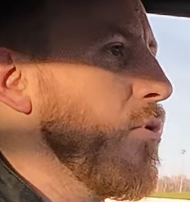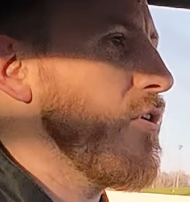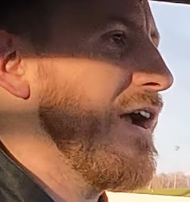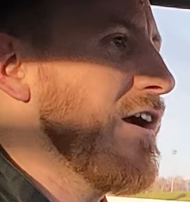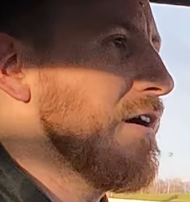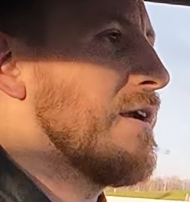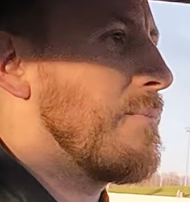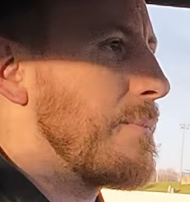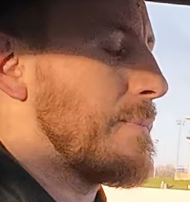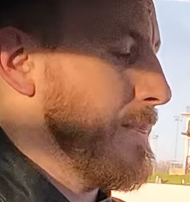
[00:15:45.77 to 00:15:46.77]
more air in
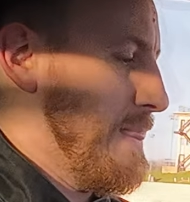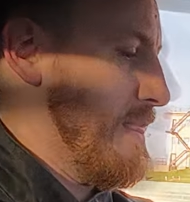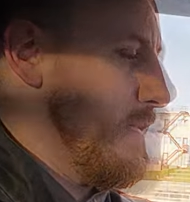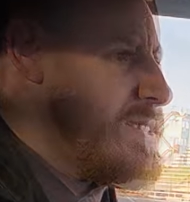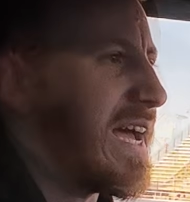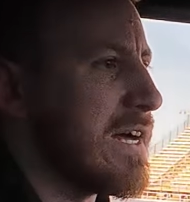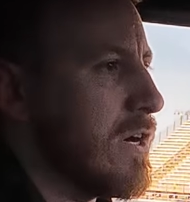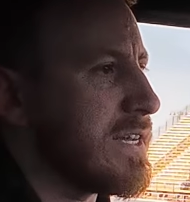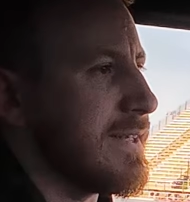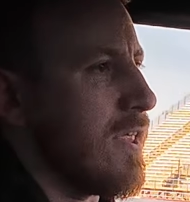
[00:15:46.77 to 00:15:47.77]
them. We'll take a
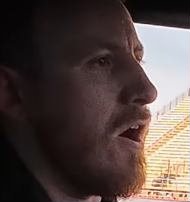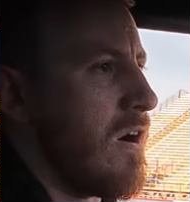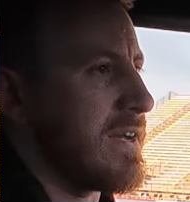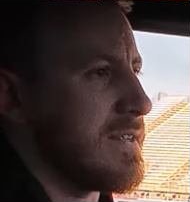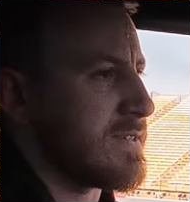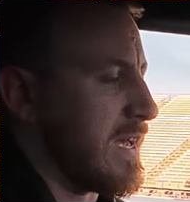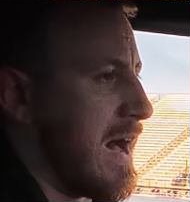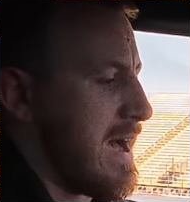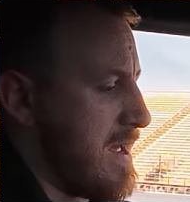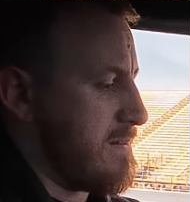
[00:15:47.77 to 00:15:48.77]
look at the log and
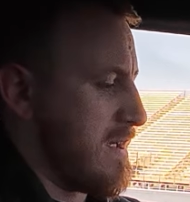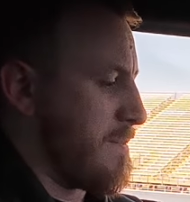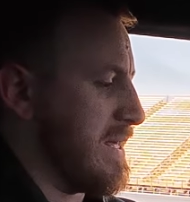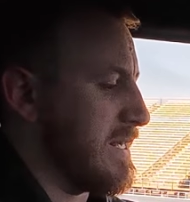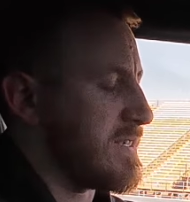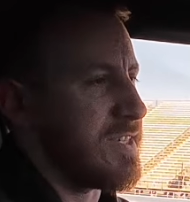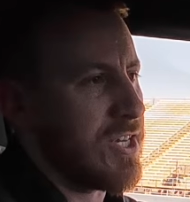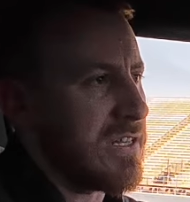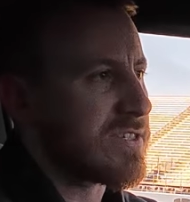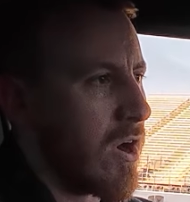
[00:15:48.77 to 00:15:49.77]
decide. I mean, this is a
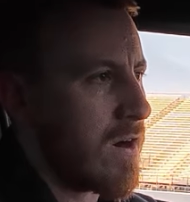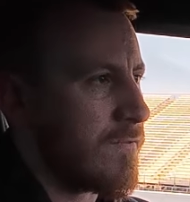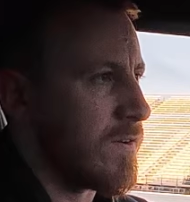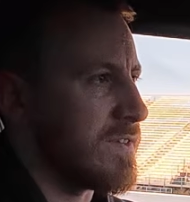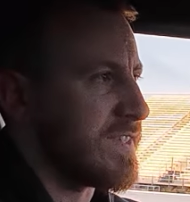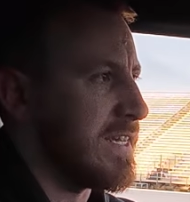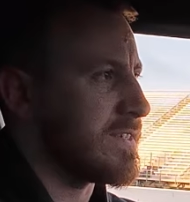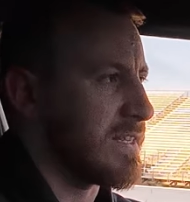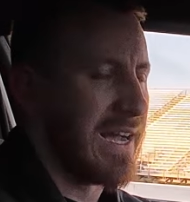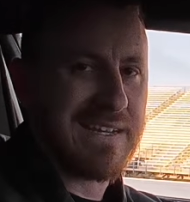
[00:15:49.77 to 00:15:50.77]
good start for the
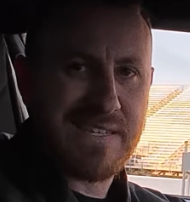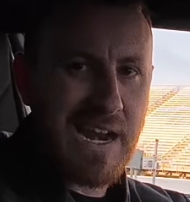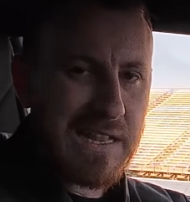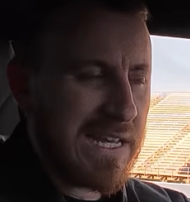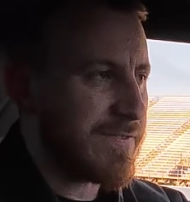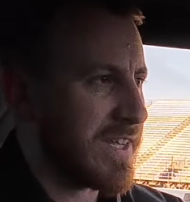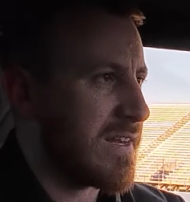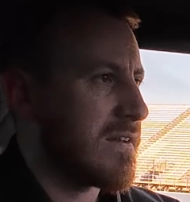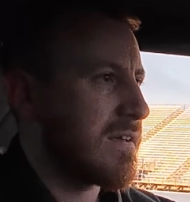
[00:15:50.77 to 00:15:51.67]
season. Like I said, I lifted,